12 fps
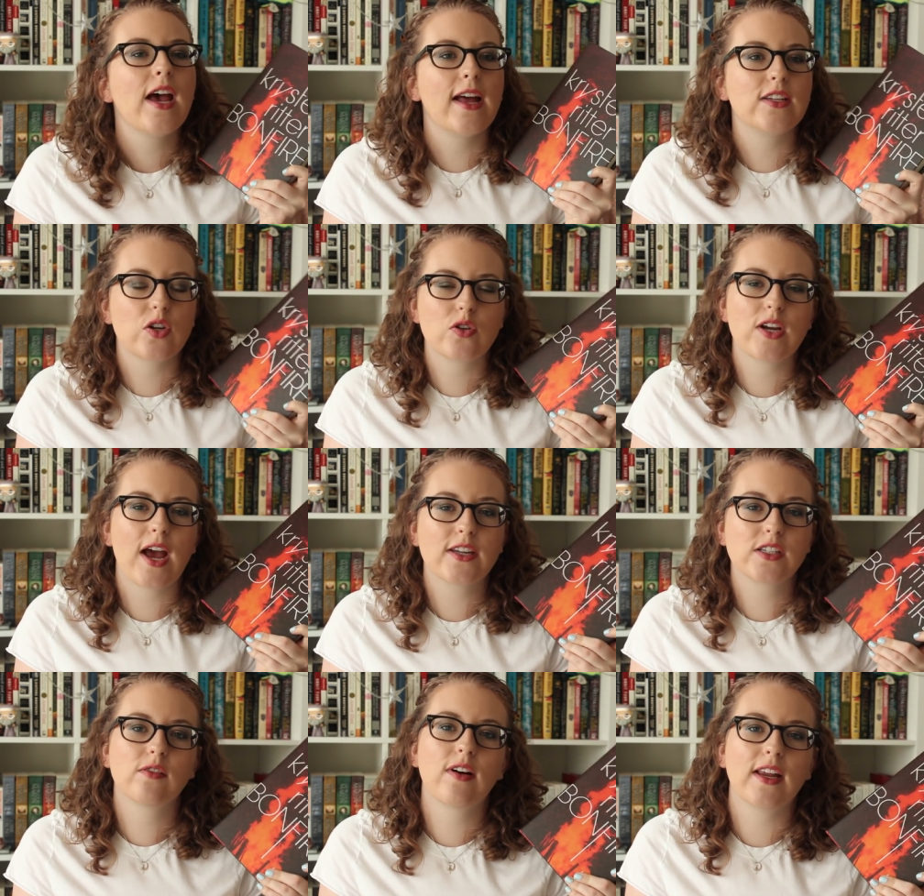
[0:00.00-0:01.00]
and so she
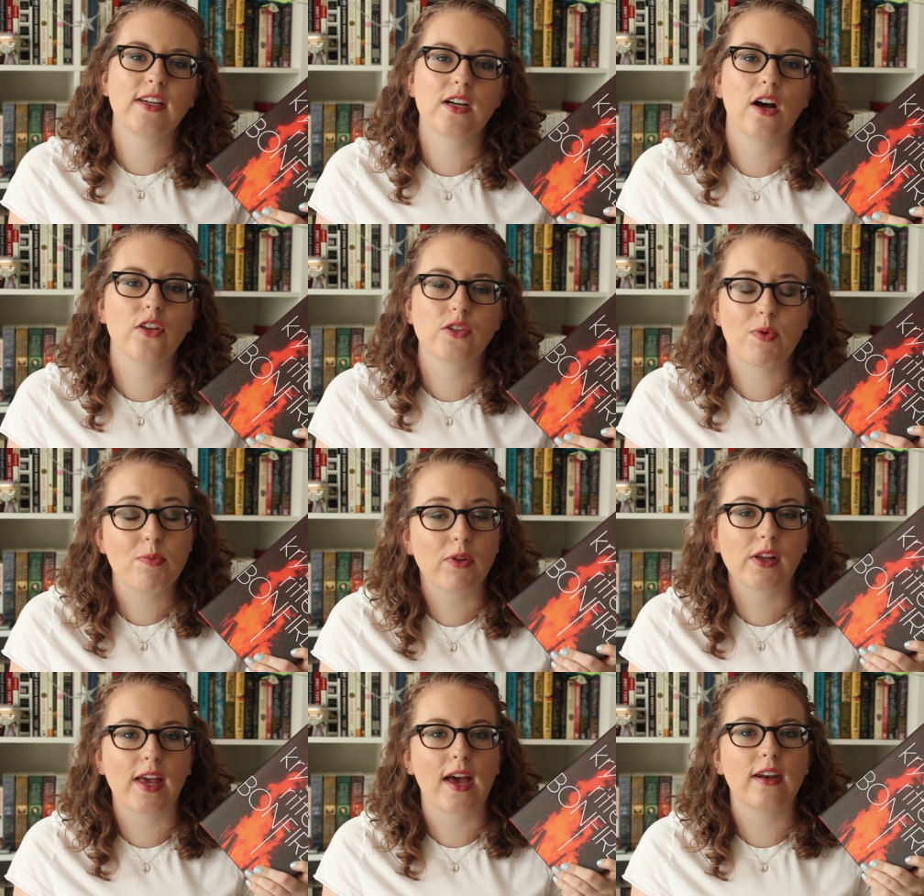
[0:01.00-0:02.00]
has to run into all those
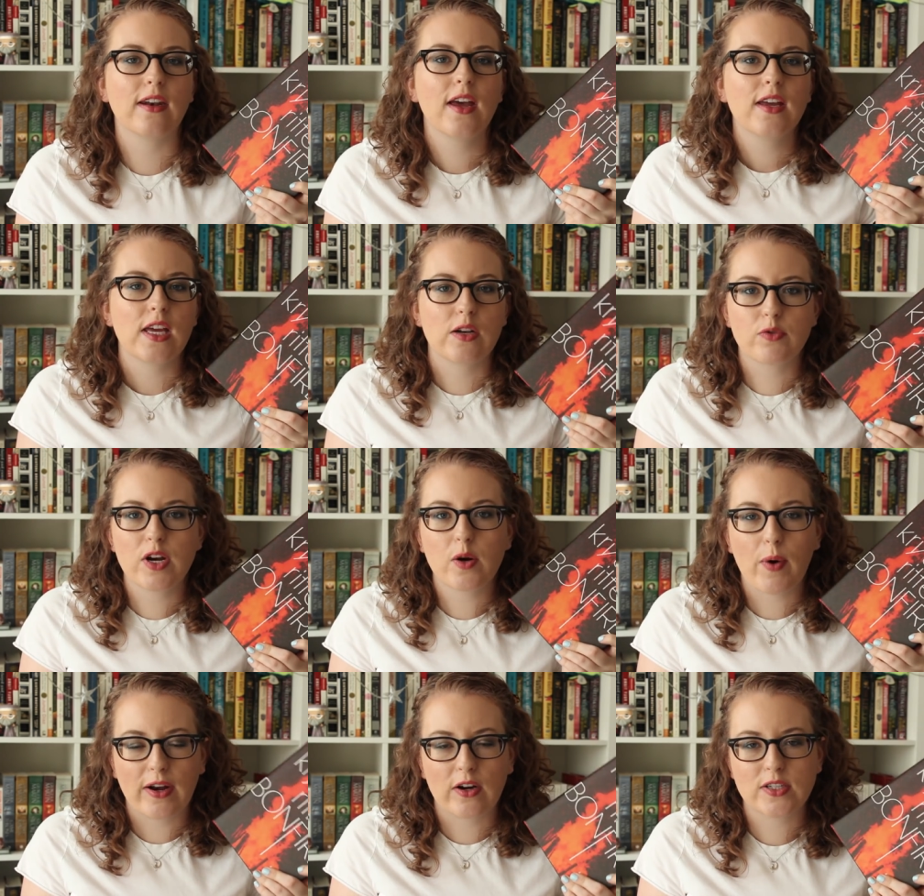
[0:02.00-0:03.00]
people again and
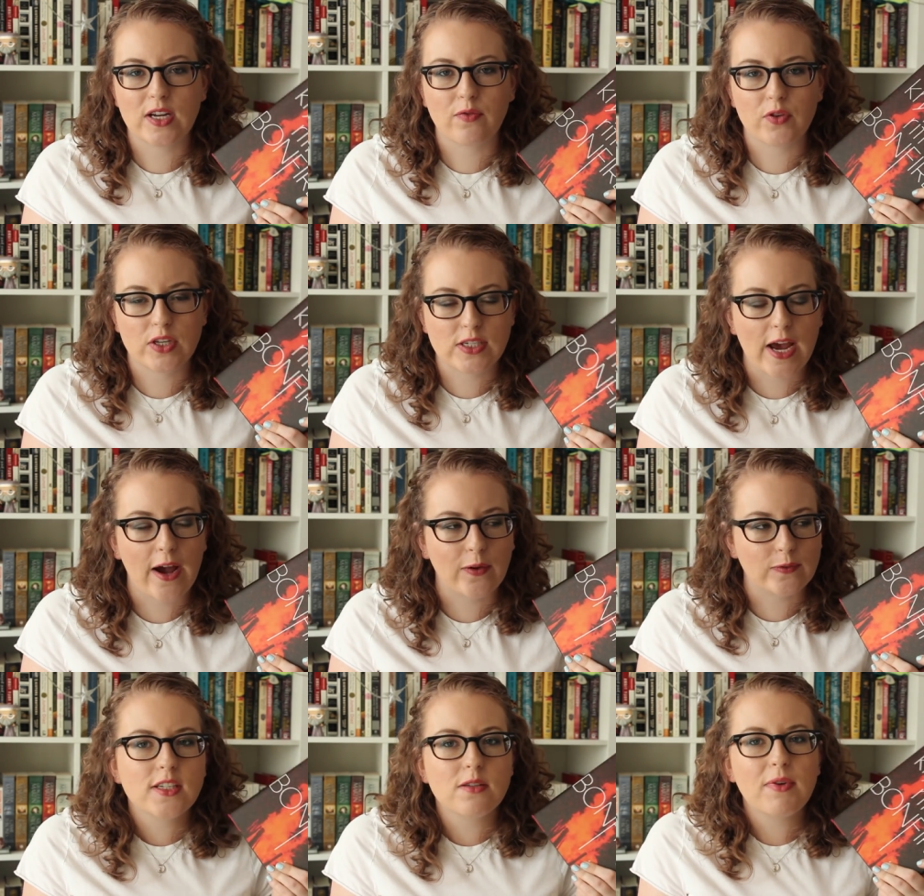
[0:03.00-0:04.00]
reacquaint herself with the
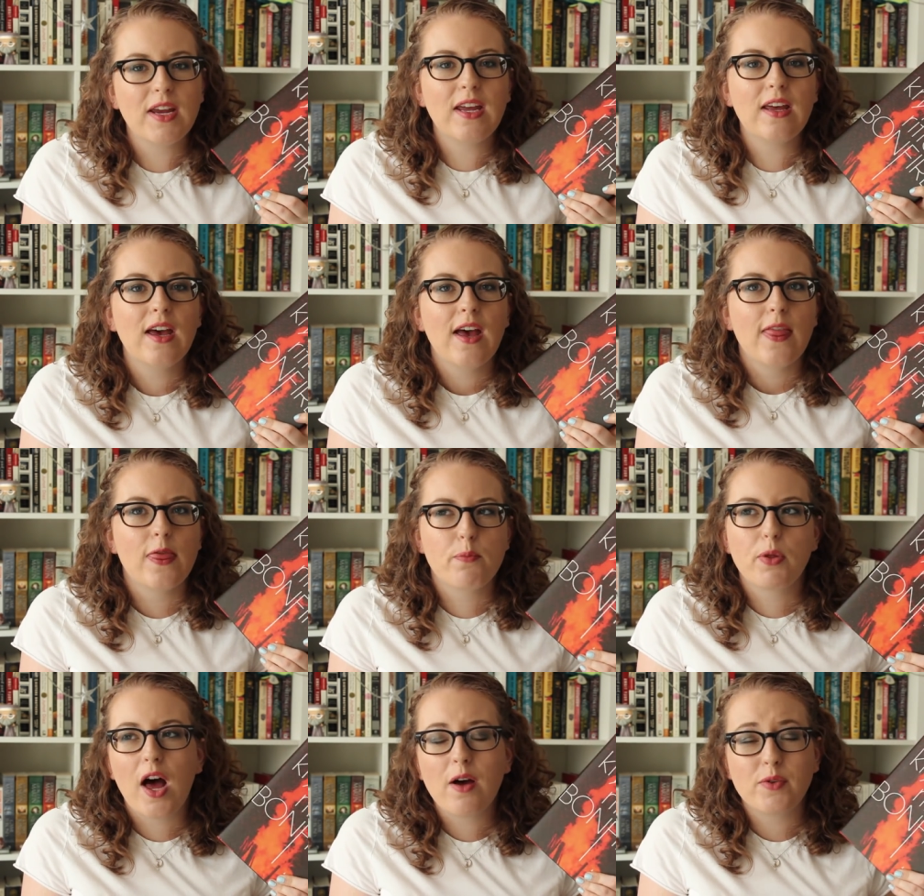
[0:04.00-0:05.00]
town. To me, the
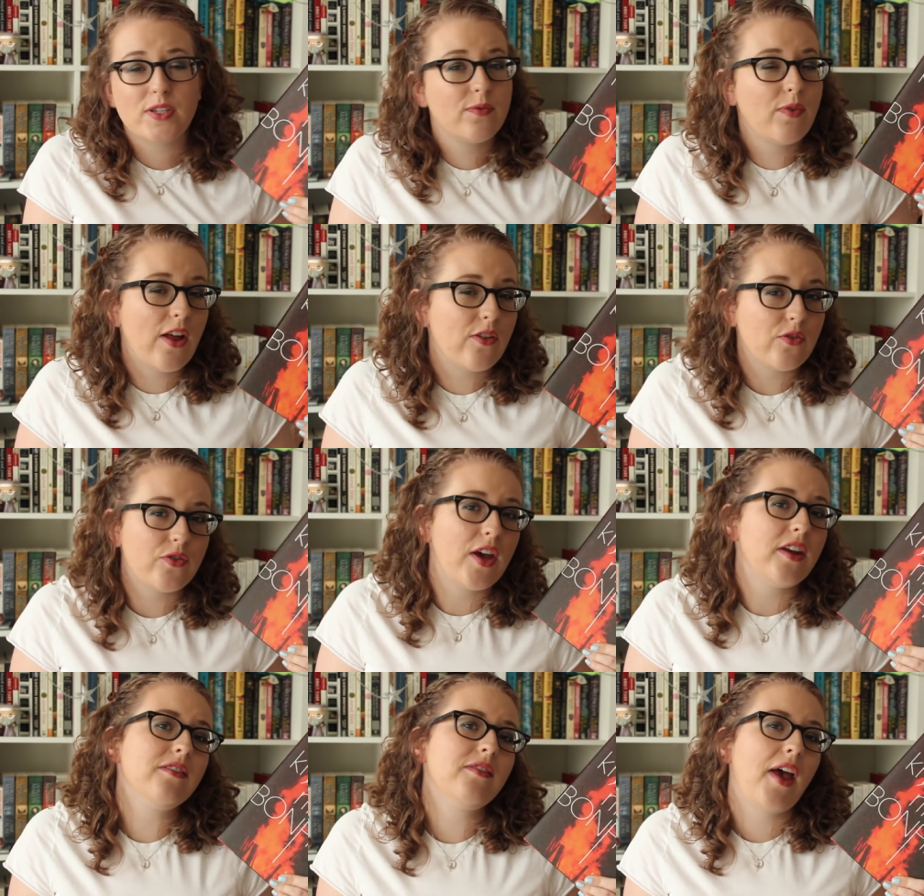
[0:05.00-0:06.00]
plot was rather
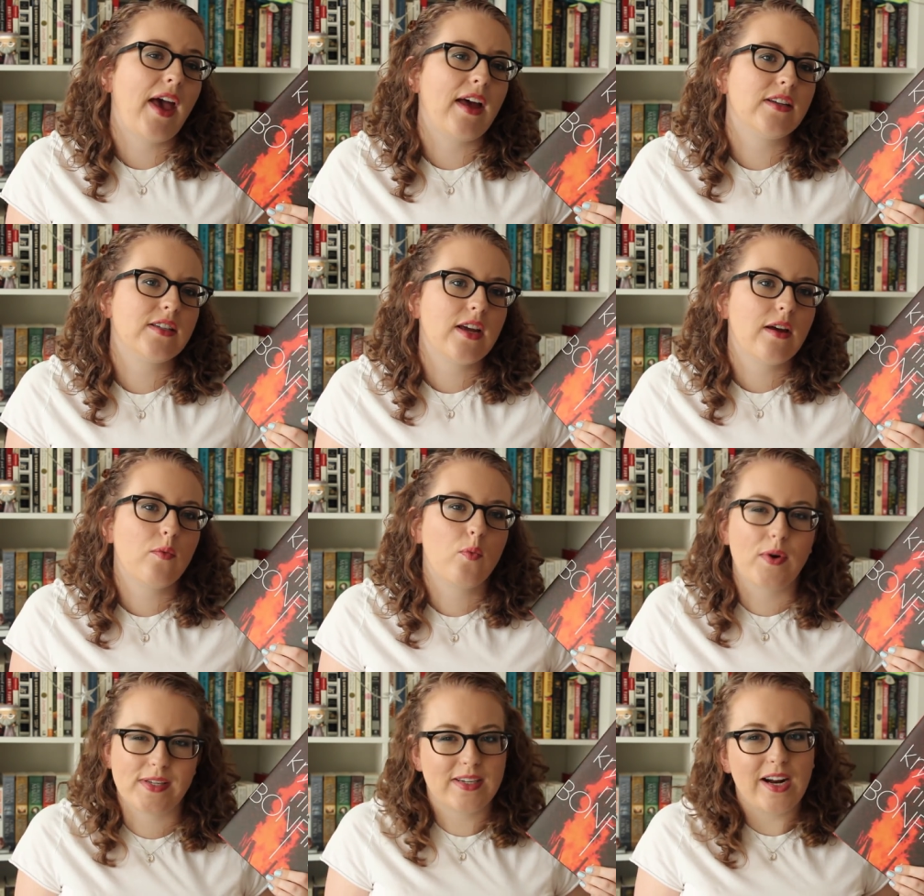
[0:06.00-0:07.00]
thin and
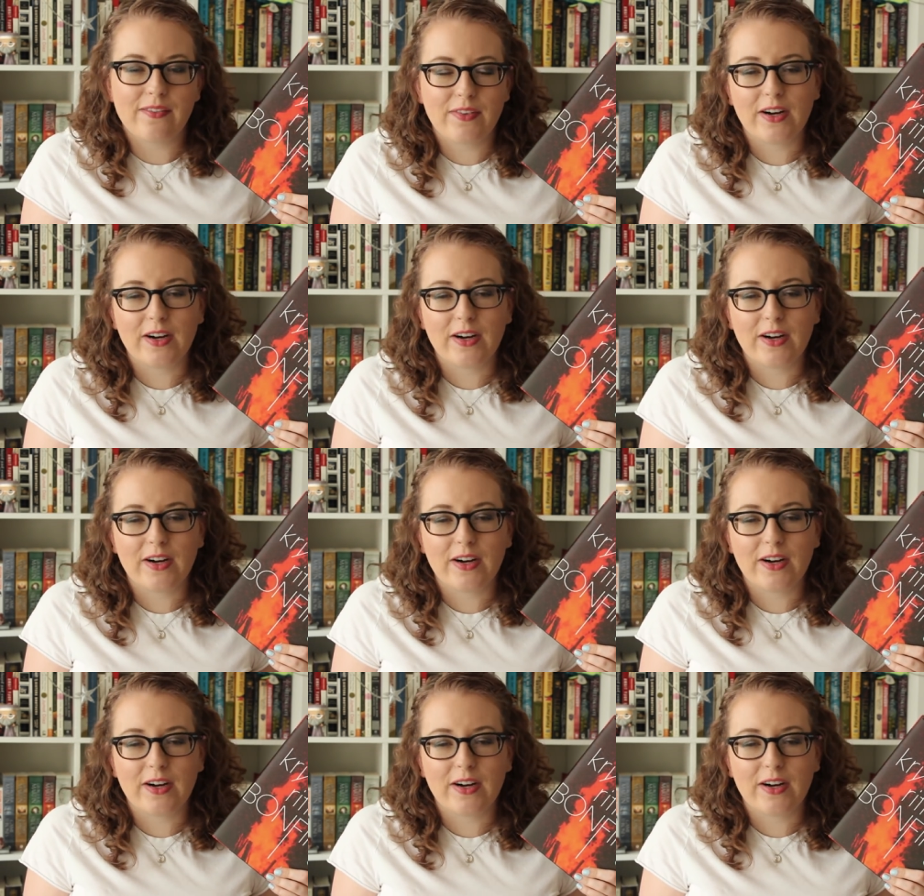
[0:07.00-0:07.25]
was not